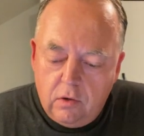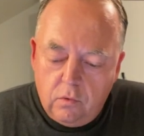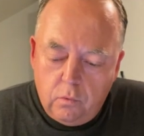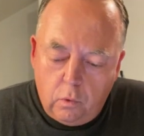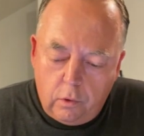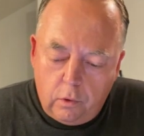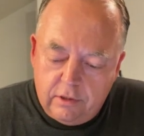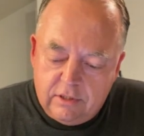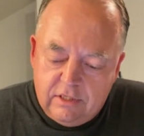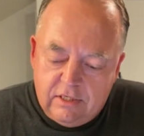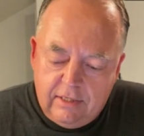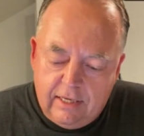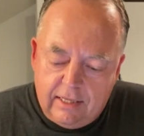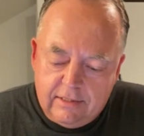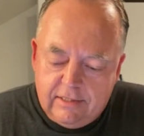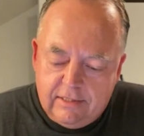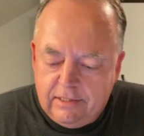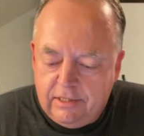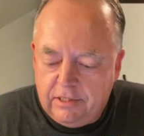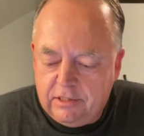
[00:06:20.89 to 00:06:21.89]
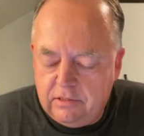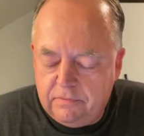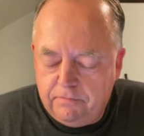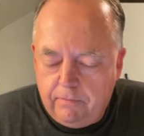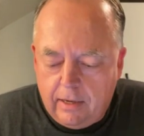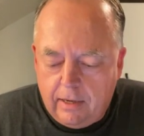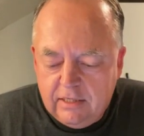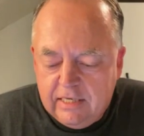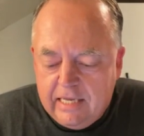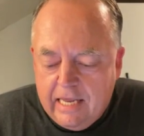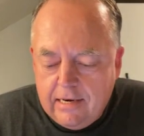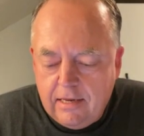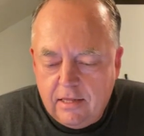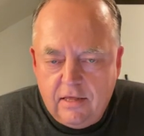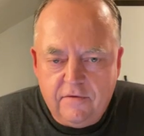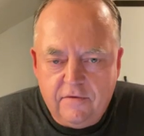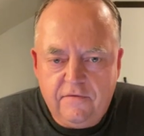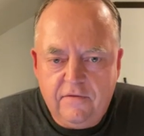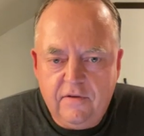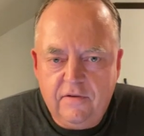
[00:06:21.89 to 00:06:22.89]
where its density is about 10 to the
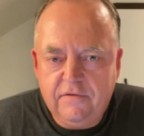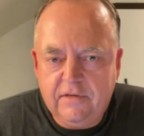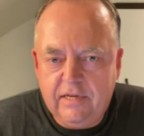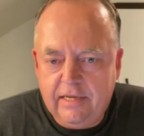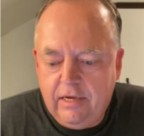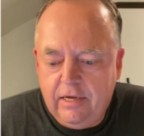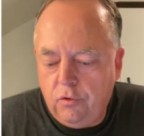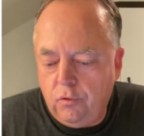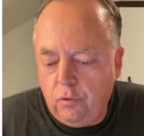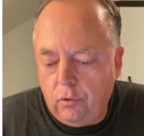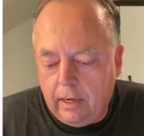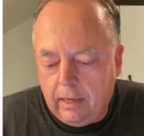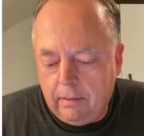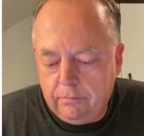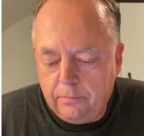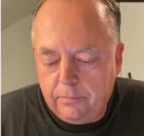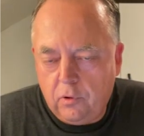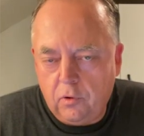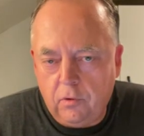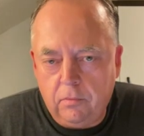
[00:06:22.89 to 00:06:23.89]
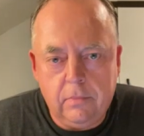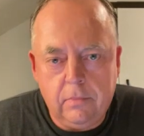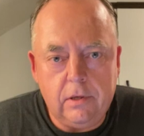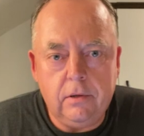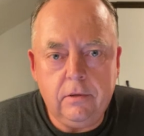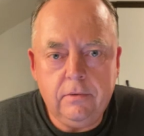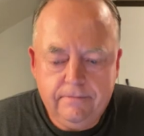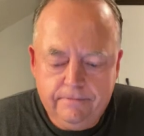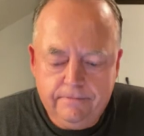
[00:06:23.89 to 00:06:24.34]
15 gram per mil.